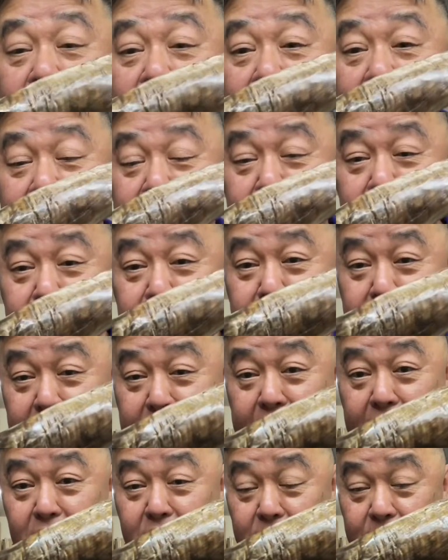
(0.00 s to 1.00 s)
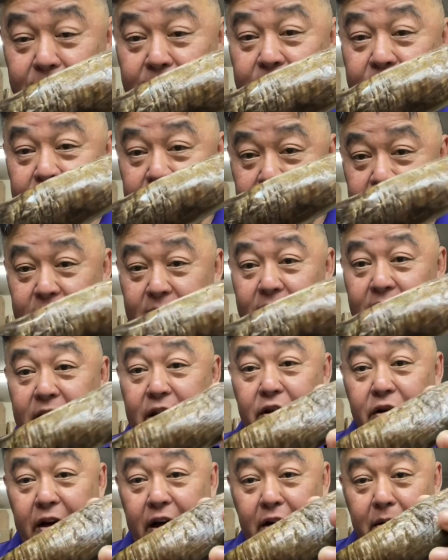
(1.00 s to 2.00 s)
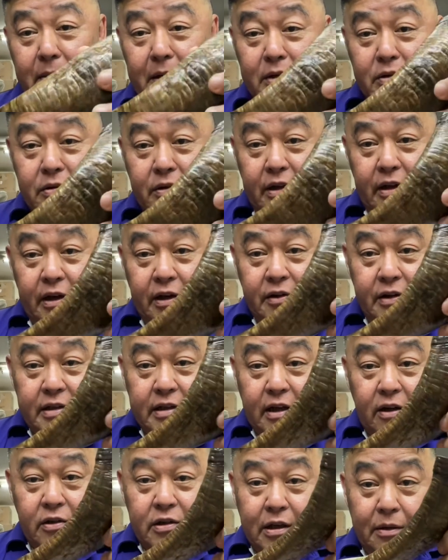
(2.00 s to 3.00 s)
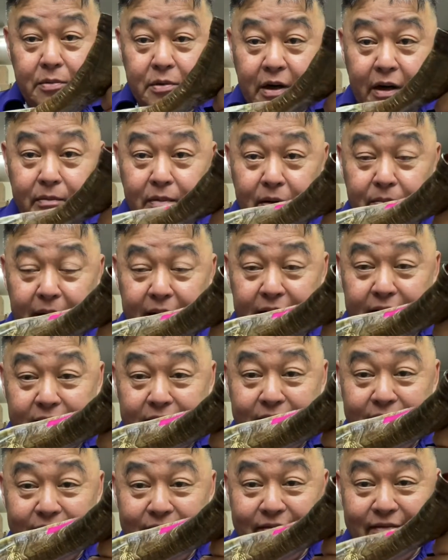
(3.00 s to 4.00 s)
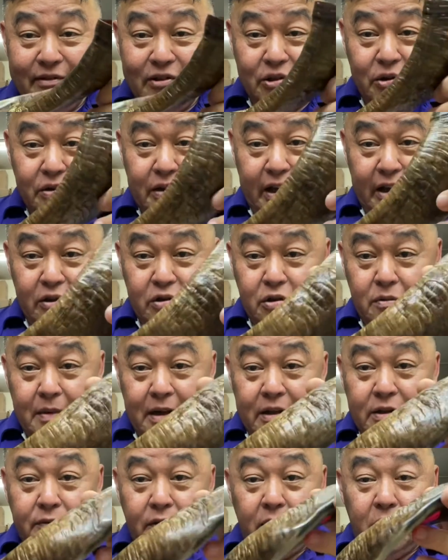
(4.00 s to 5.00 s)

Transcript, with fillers: as you share out you help us to increase our subscriber base so thank you so much for